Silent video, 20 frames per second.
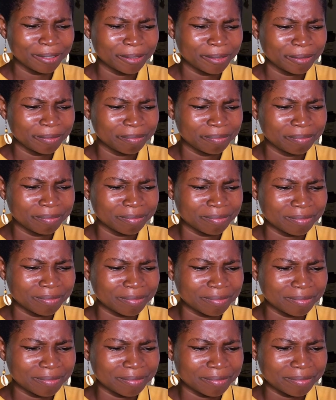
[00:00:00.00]

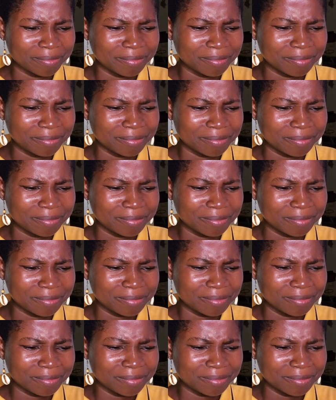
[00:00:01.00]

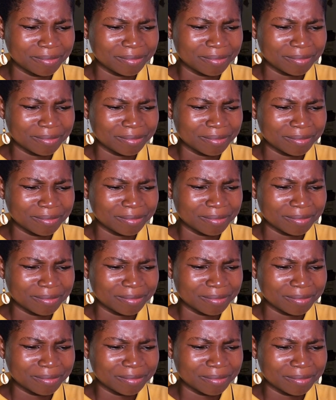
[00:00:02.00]

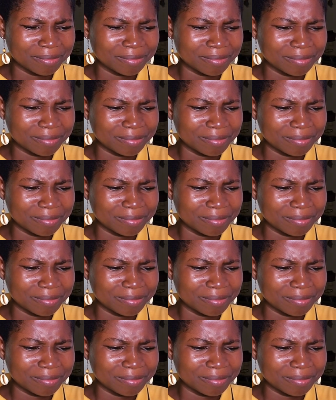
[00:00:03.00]
No one is speaking in this clip.